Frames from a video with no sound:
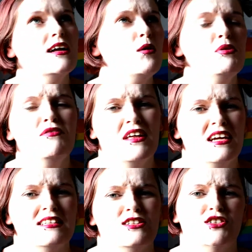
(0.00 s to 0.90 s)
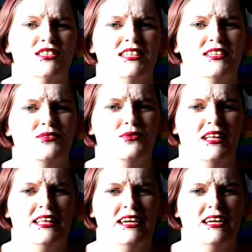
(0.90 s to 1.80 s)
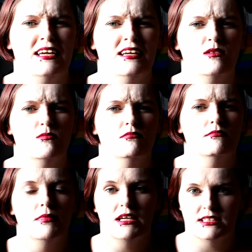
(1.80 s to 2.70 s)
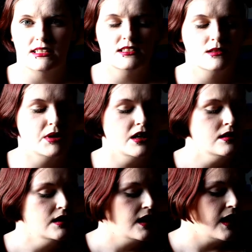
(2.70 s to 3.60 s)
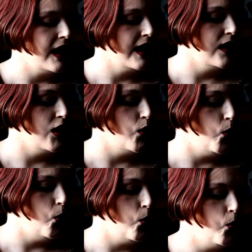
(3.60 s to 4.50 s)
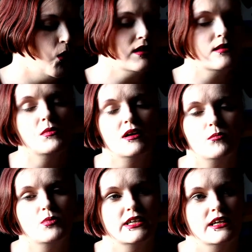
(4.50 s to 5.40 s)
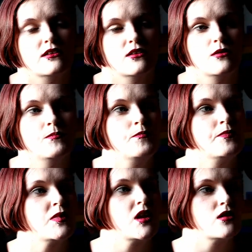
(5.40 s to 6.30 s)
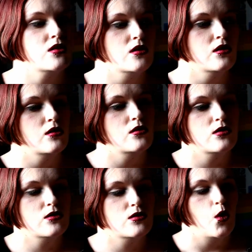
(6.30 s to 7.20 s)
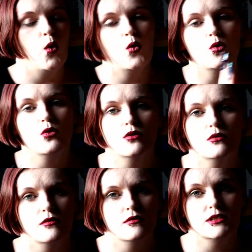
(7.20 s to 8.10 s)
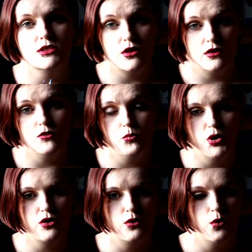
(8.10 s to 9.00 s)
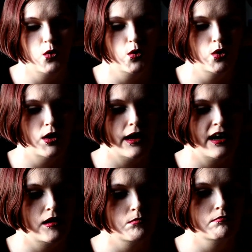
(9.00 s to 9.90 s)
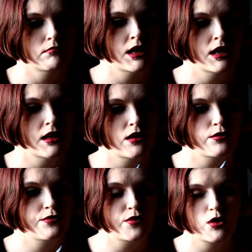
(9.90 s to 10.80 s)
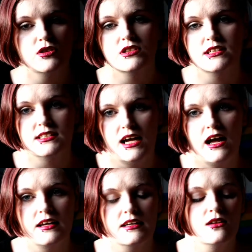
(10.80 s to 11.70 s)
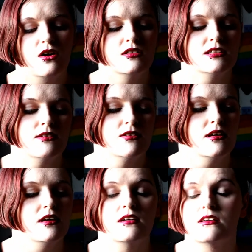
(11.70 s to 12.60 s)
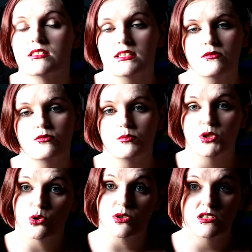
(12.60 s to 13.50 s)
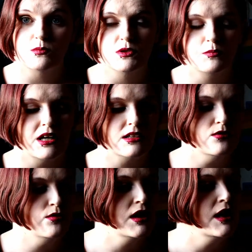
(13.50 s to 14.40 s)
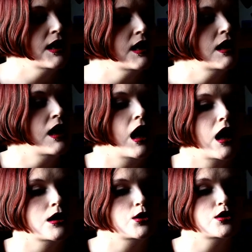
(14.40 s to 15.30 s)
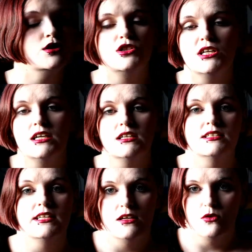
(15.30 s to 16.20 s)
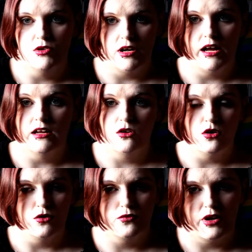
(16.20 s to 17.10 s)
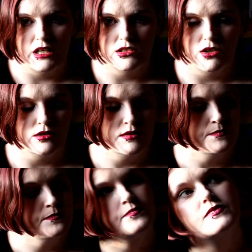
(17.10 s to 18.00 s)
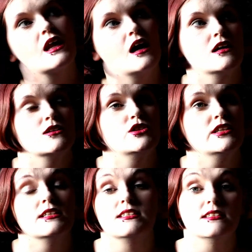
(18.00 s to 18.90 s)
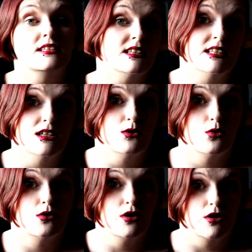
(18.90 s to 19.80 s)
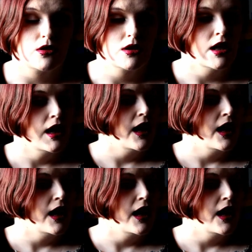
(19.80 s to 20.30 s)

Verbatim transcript: A couple of things just didn't really make sense to me. Uh, one of them in particular, the the whole start of the book, the whole um, first attack in the house and everything is seen from Jody's perspective and she is staying over at her friend's house and she is a 16 year old girl